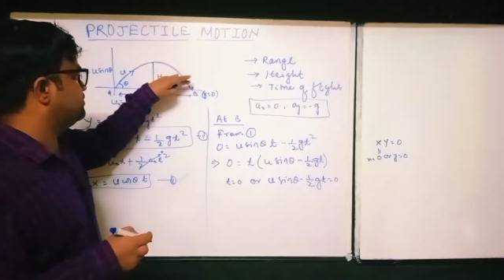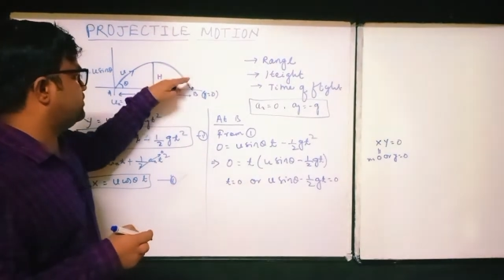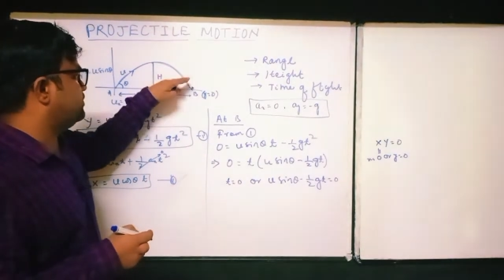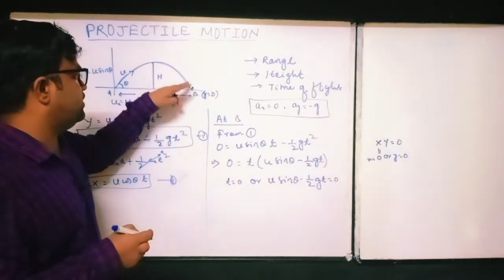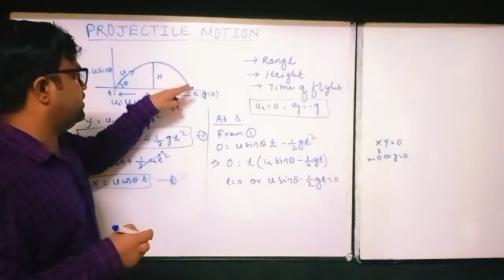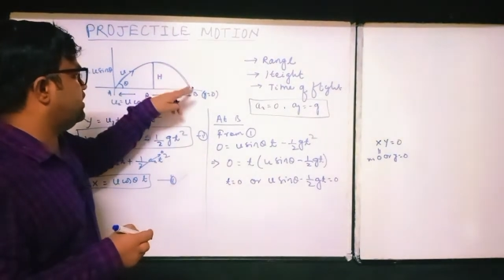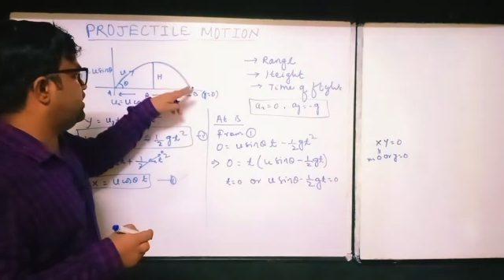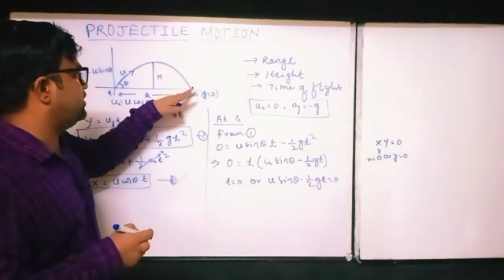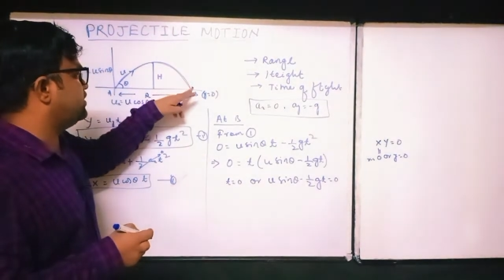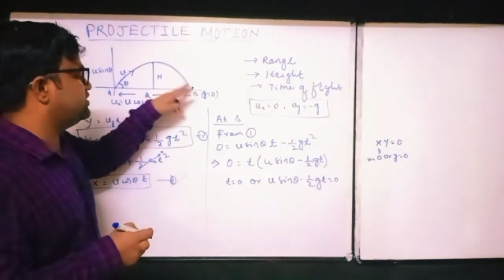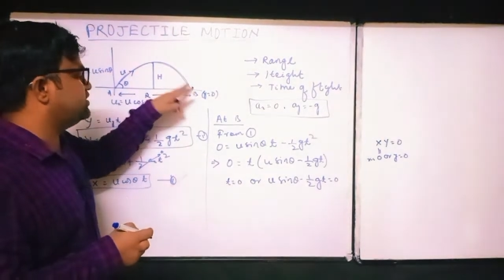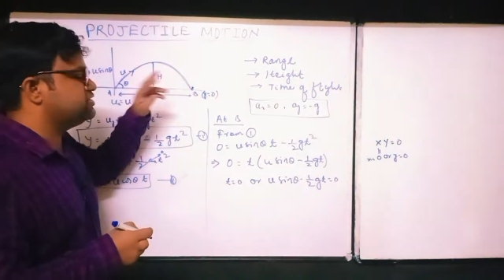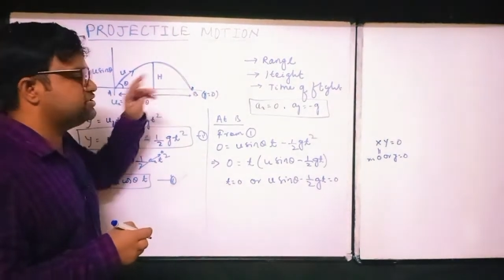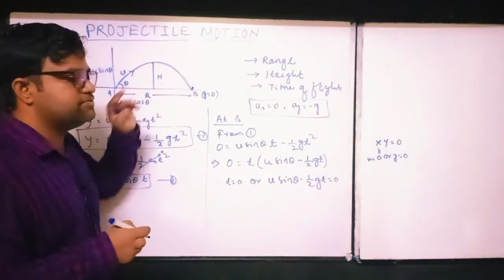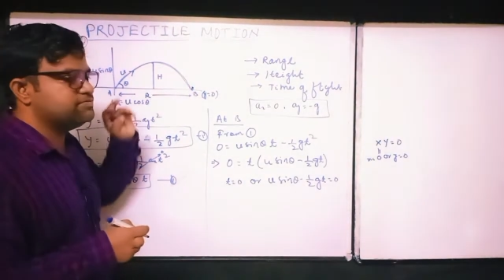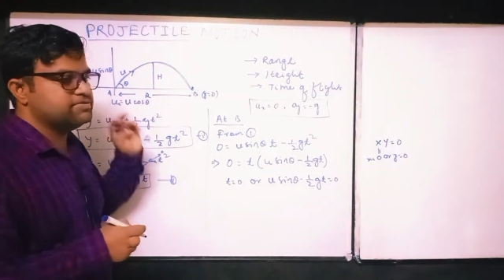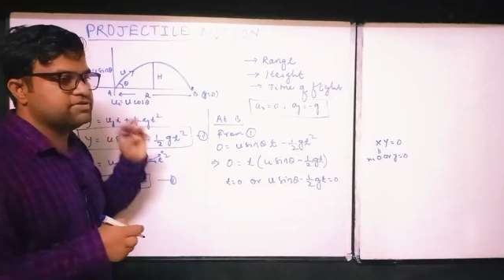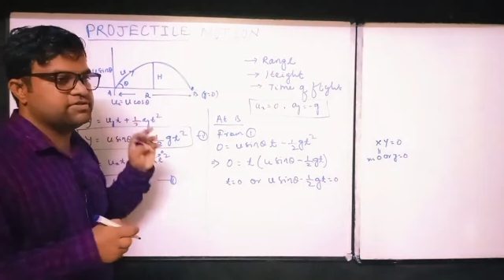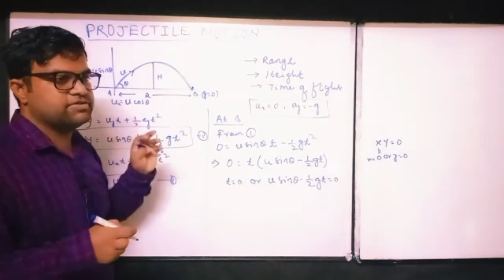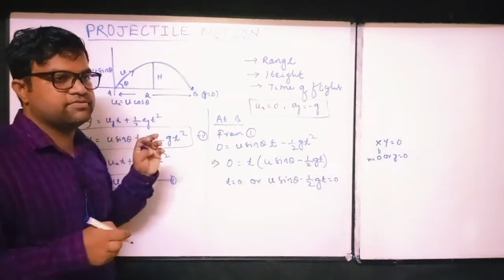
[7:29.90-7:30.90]
and reached
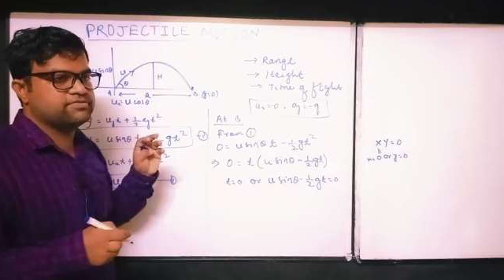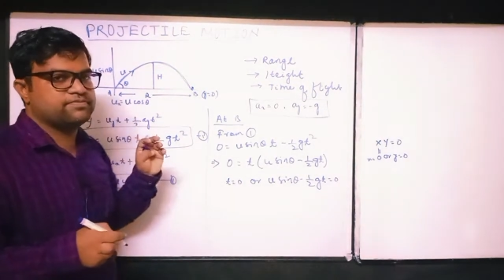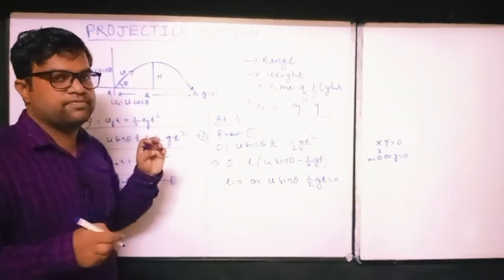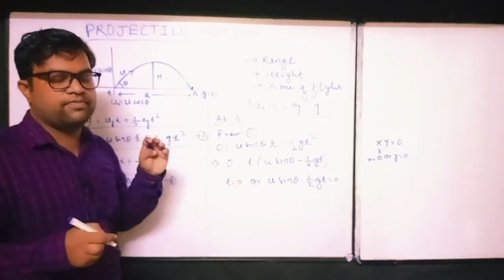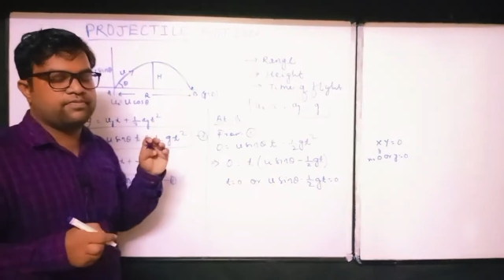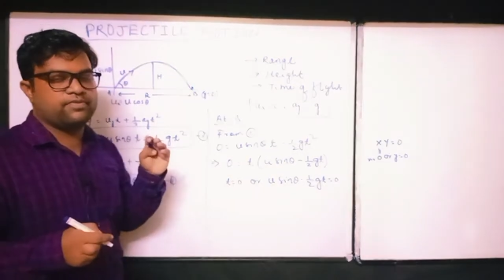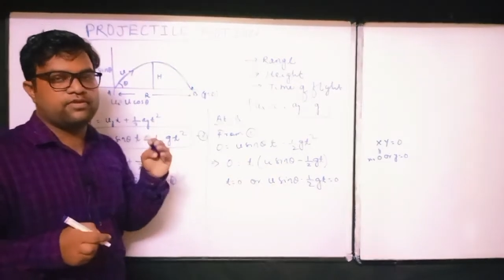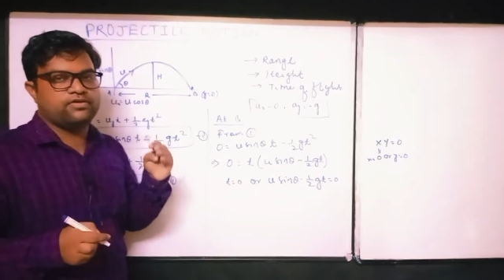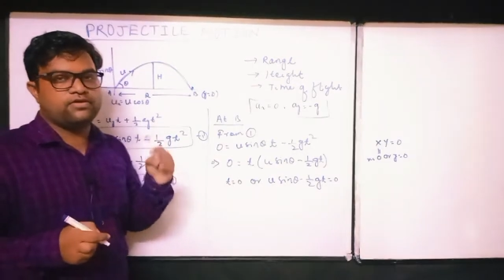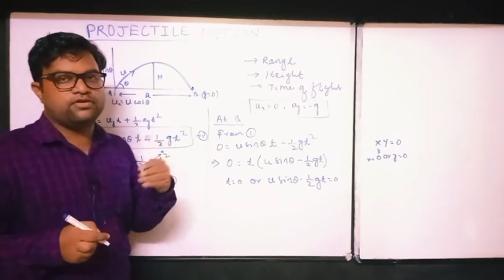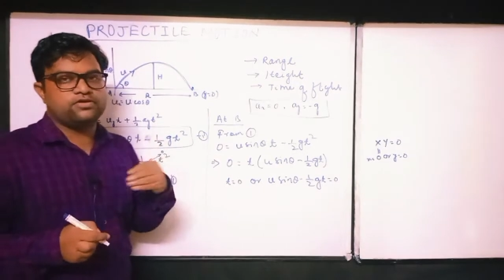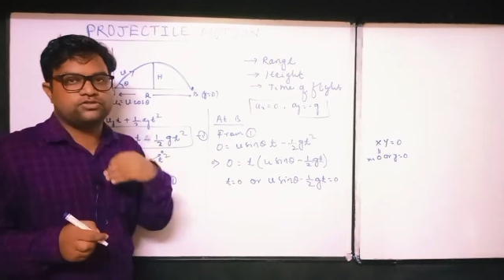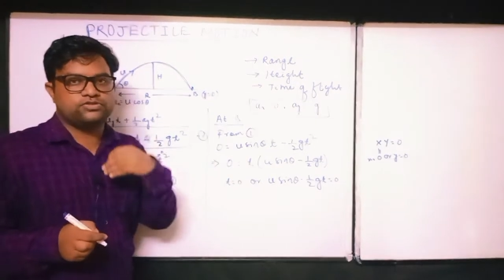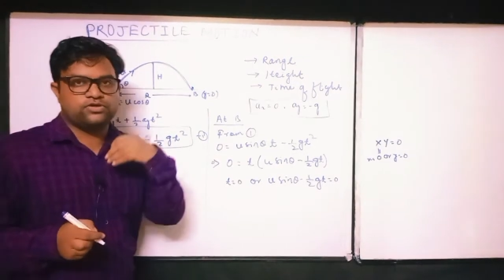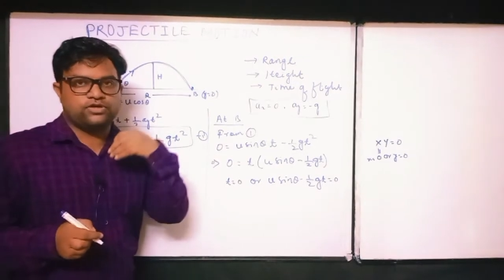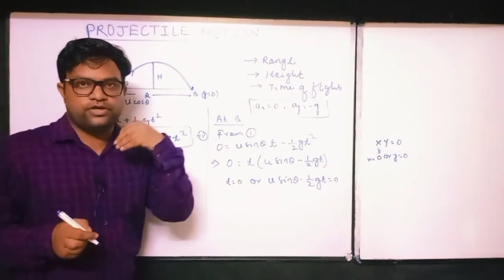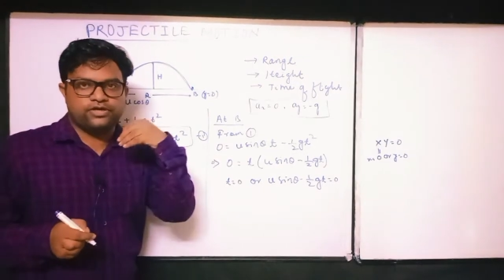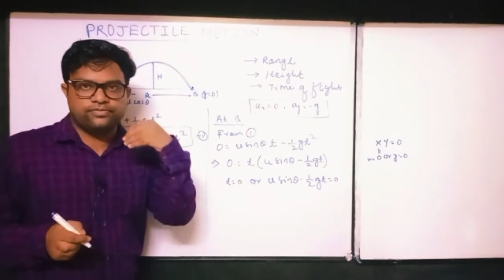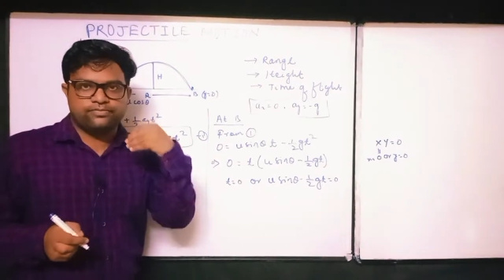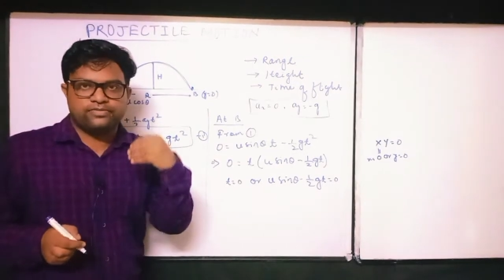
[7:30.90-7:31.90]
B. So
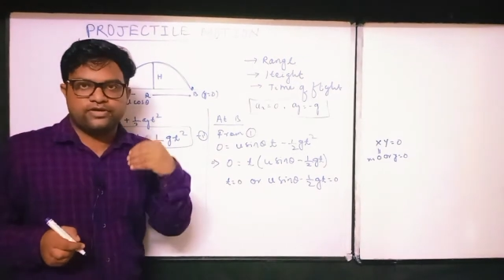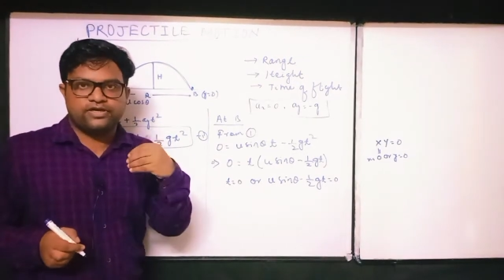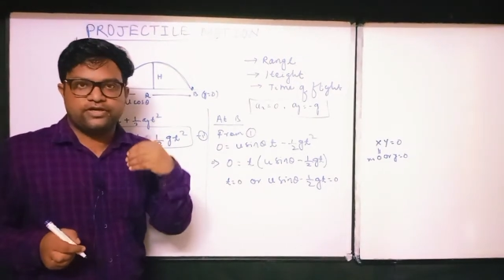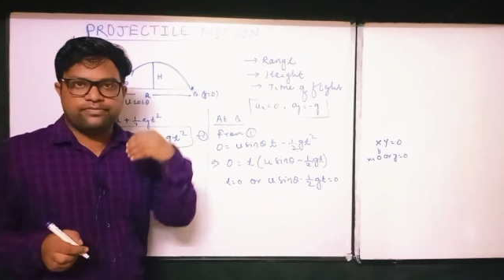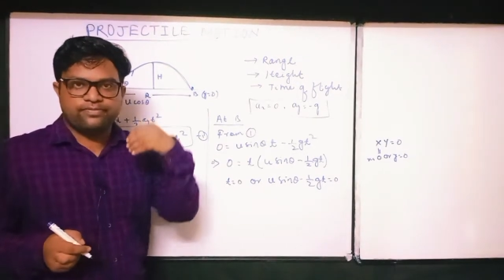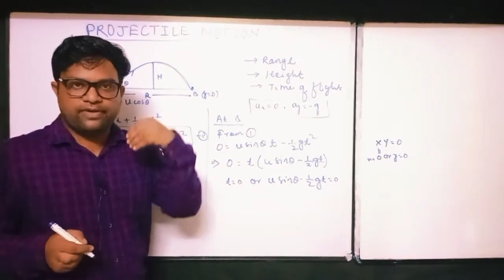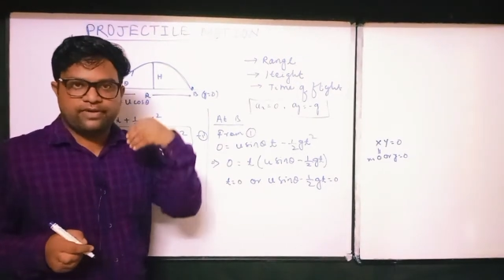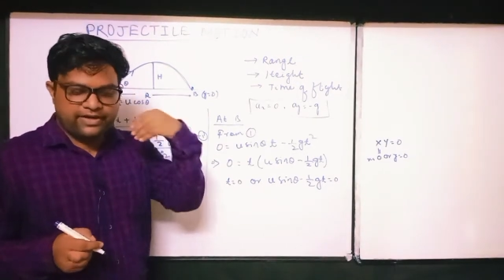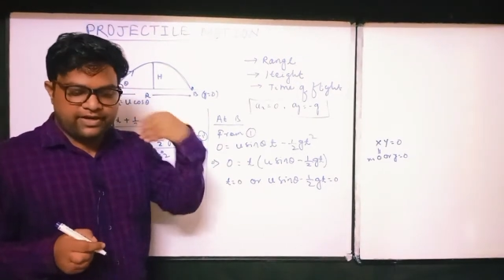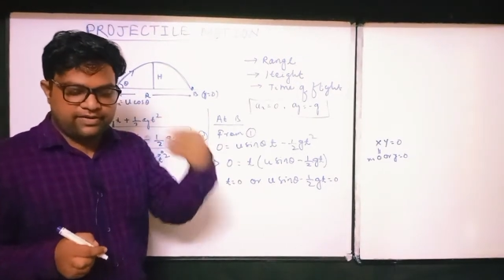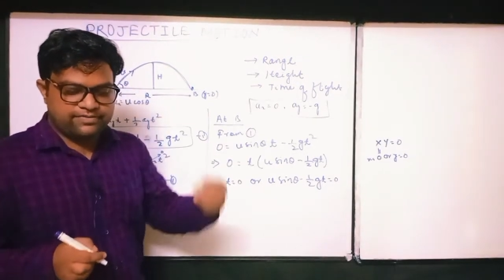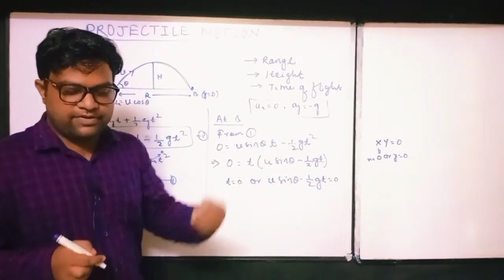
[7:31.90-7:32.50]
it might have